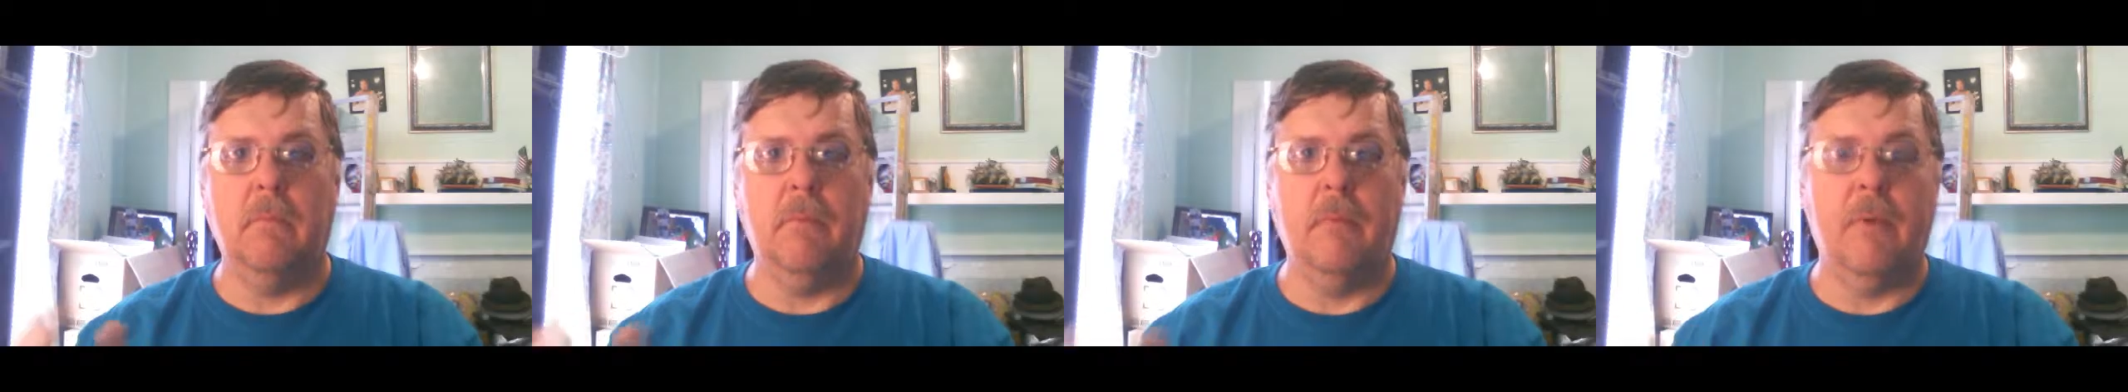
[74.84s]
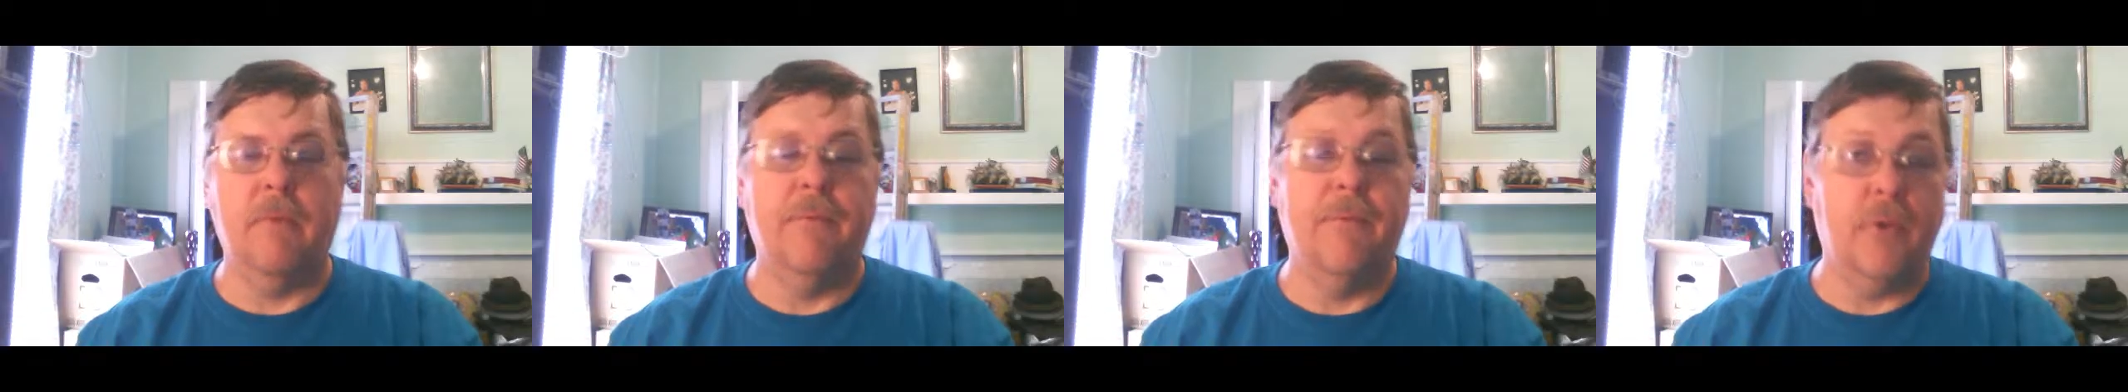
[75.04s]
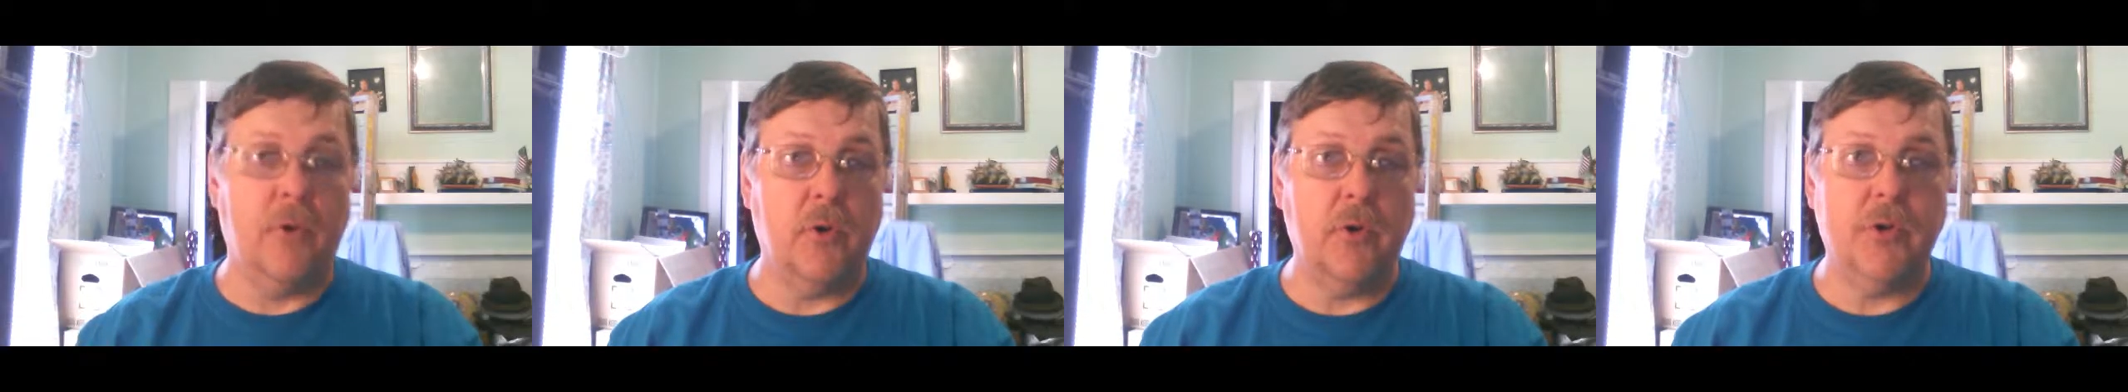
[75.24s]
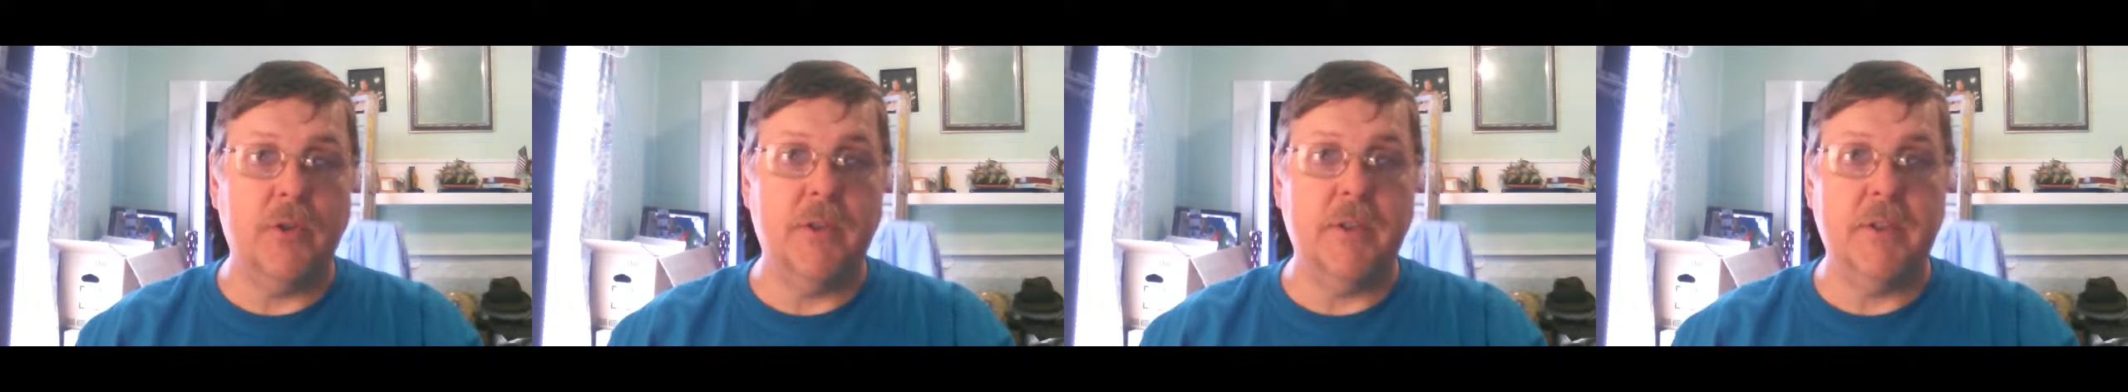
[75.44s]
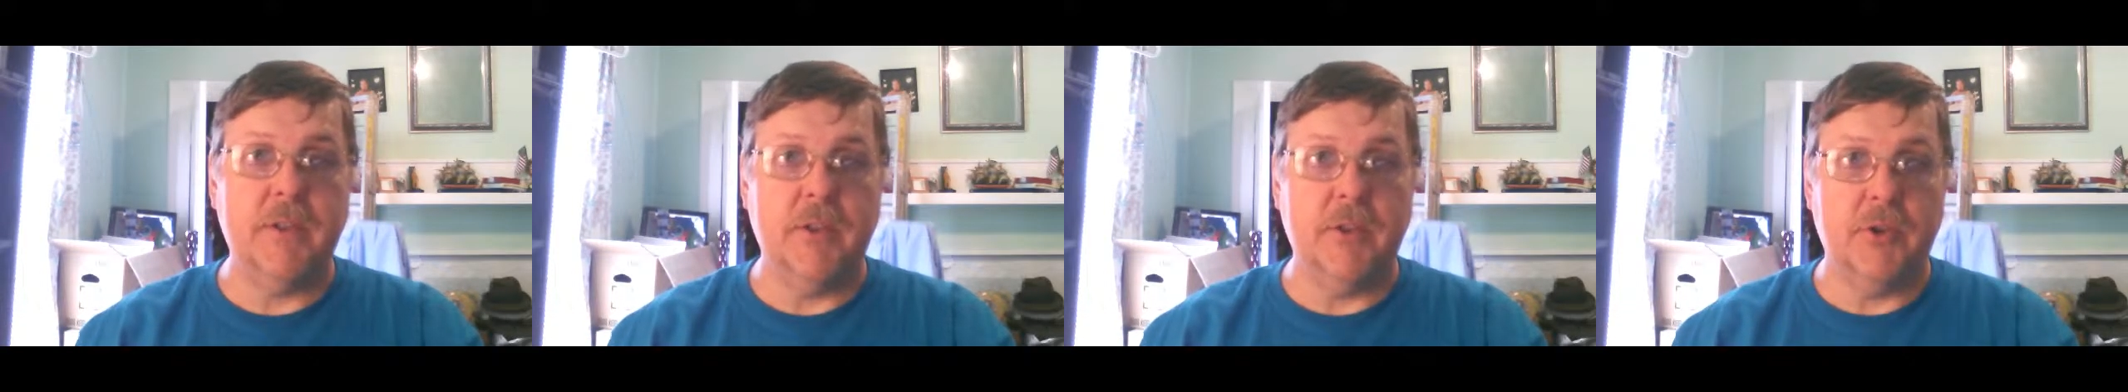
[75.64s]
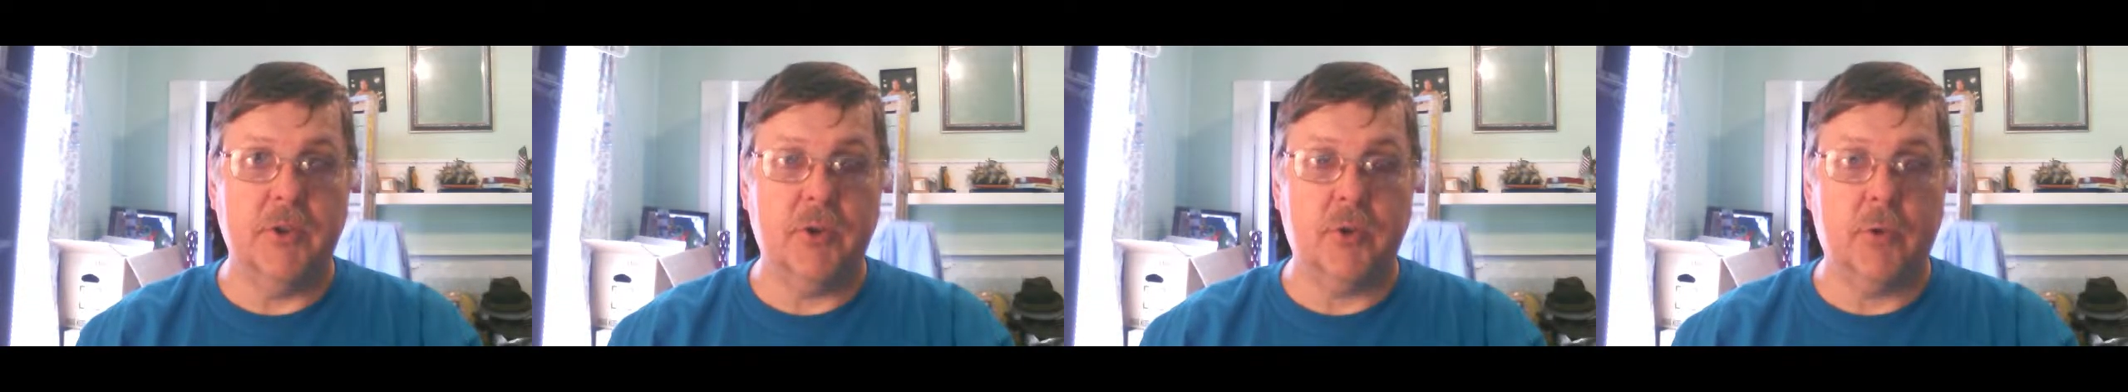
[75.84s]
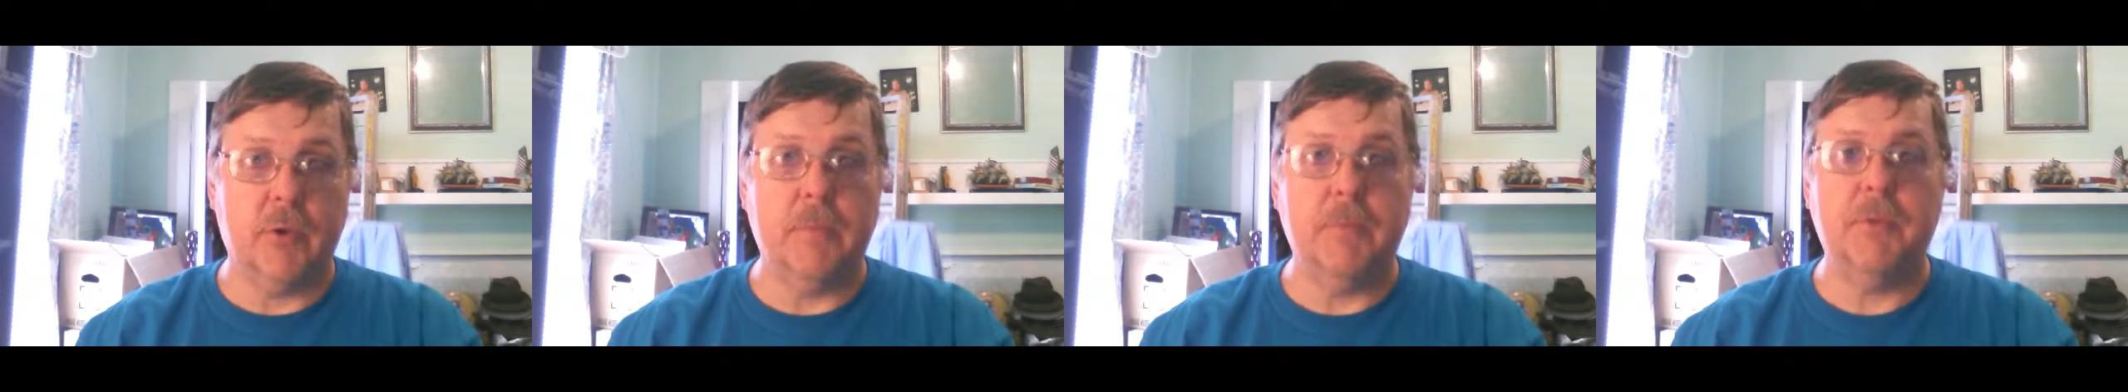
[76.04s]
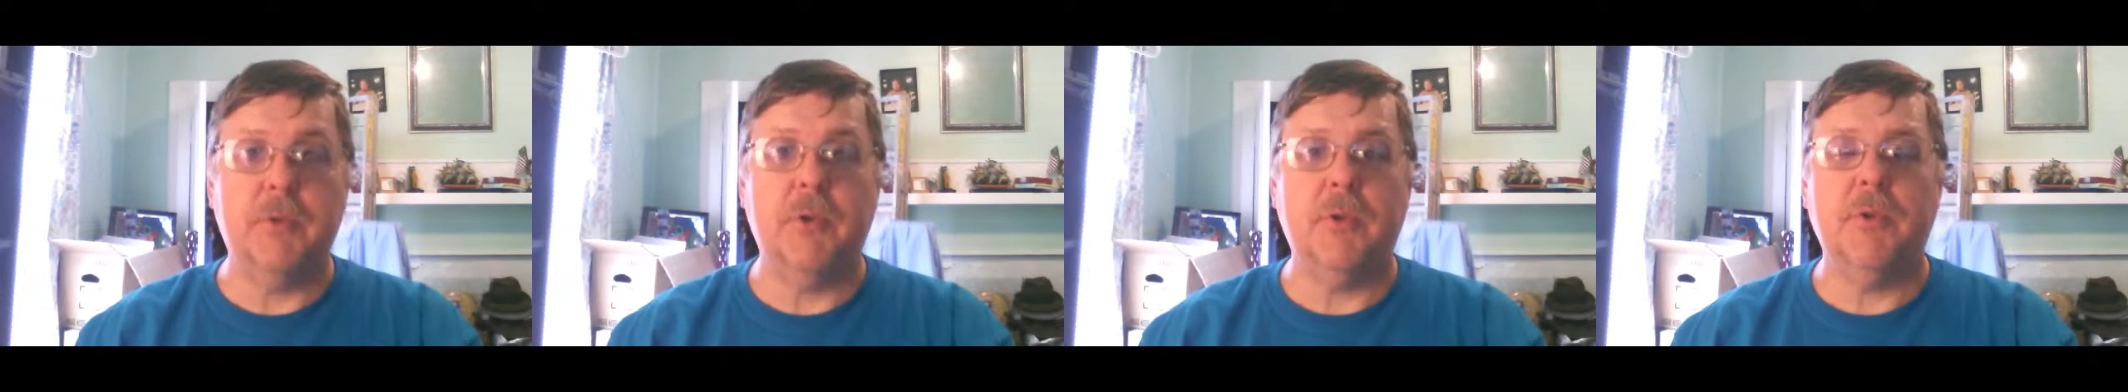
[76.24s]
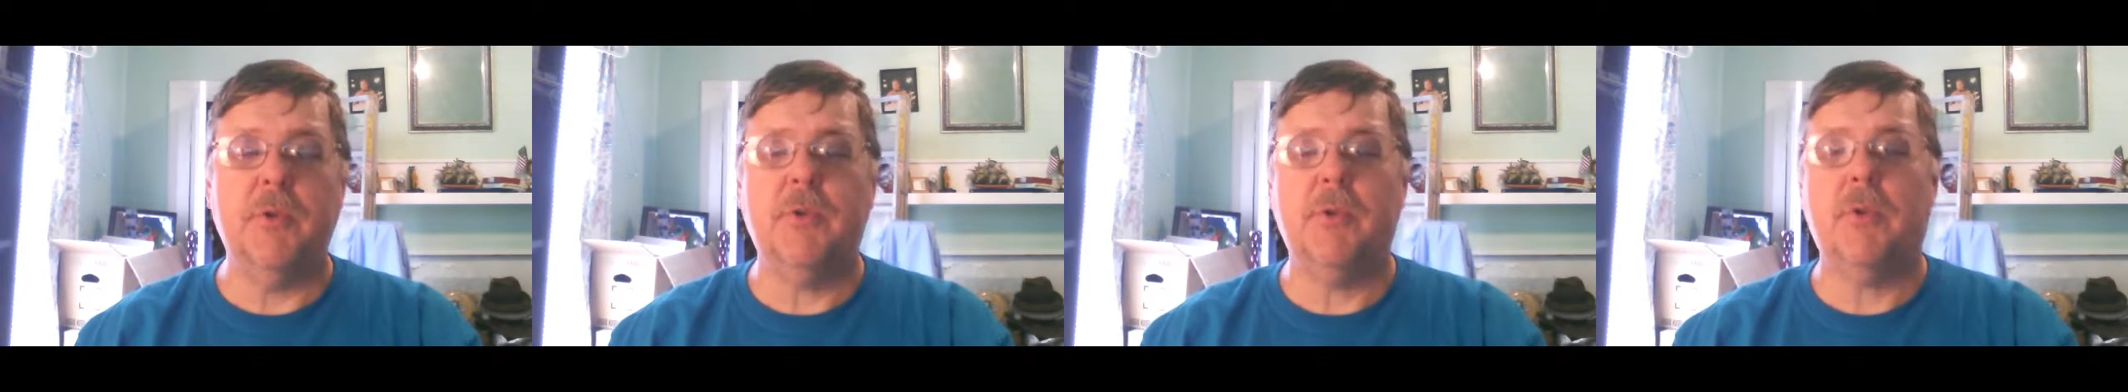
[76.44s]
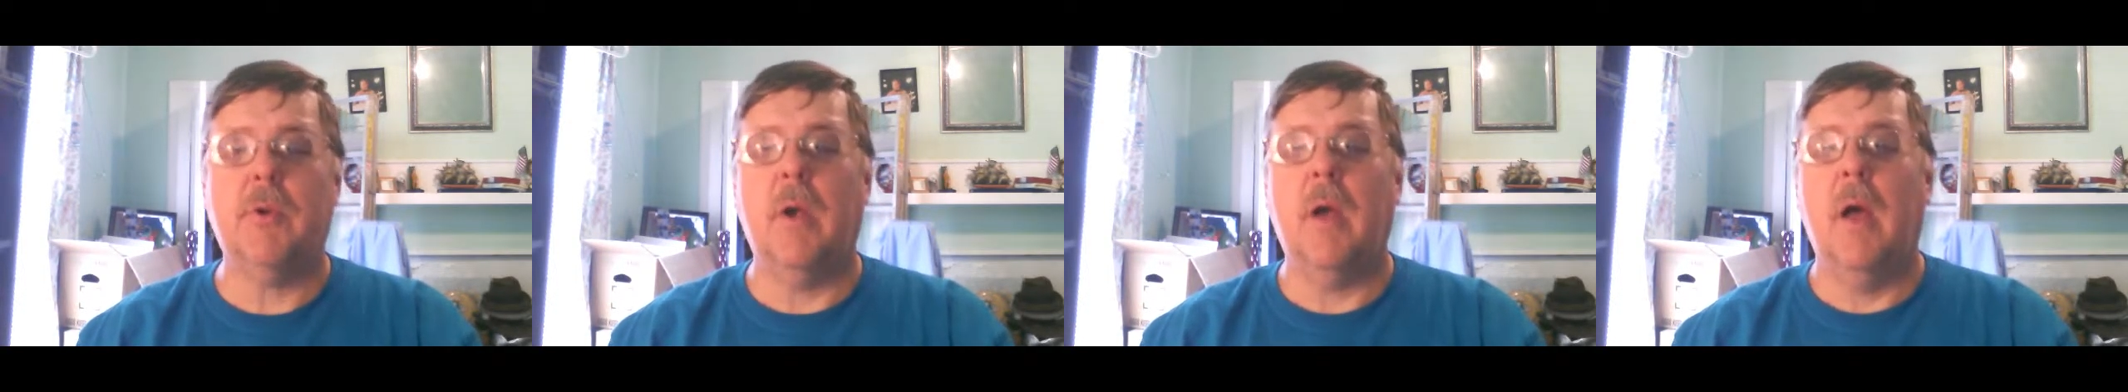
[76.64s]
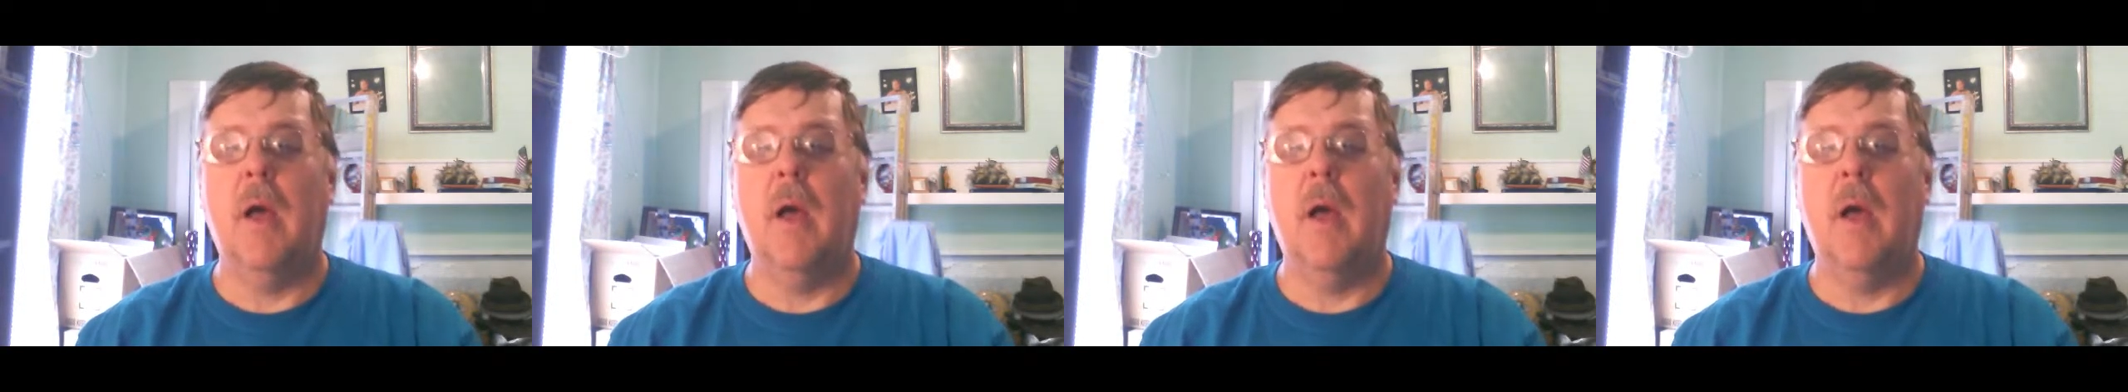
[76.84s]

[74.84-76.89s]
verses and scriptures